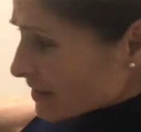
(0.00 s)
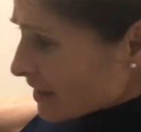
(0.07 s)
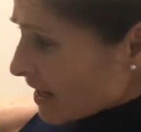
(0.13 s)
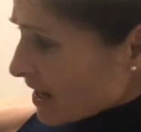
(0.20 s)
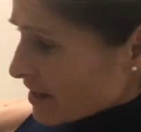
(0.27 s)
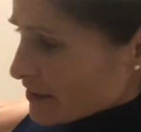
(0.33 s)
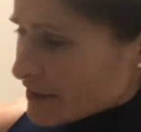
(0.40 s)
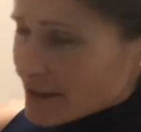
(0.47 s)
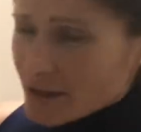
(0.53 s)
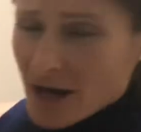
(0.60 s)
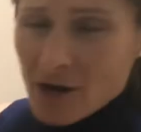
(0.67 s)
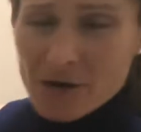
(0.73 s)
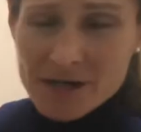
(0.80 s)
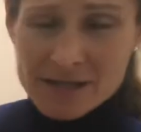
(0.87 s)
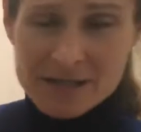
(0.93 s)
I think
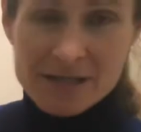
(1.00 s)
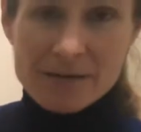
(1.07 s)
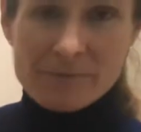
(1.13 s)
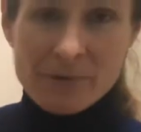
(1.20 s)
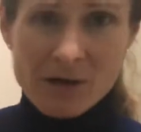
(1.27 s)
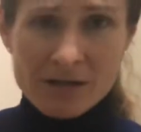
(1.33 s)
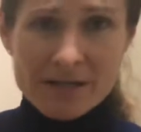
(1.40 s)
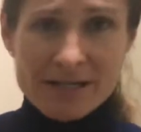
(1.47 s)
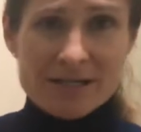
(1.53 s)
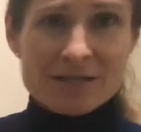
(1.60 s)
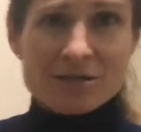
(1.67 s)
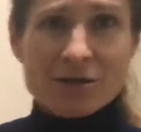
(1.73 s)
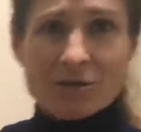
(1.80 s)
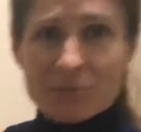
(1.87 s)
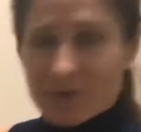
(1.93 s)
our teapot is
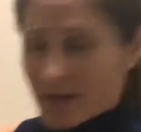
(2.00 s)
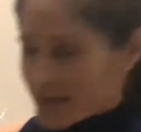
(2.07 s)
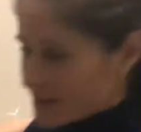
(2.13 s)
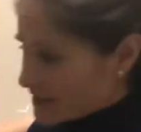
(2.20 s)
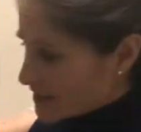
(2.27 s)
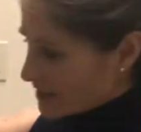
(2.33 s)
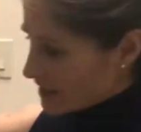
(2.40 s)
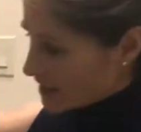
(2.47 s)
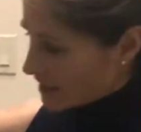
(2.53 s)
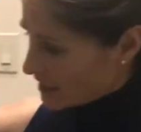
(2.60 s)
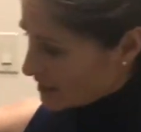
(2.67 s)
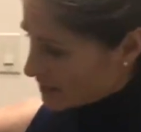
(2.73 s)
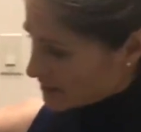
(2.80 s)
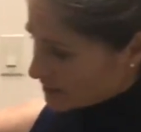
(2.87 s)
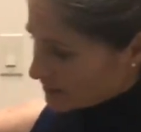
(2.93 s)
already
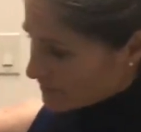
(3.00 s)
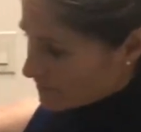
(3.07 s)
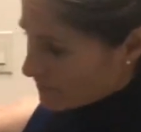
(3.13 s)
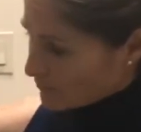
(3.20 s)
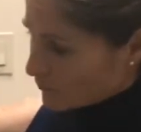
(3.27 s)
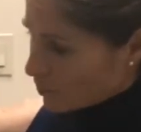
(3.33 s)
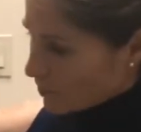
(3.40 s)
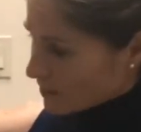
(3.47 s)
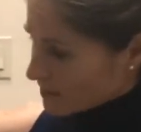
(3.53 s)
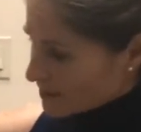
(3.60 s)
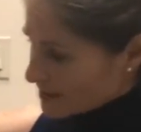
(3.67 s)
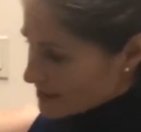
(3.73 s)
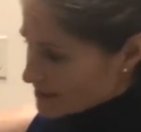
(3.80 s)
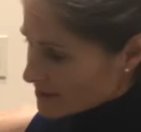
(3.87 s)
boiled.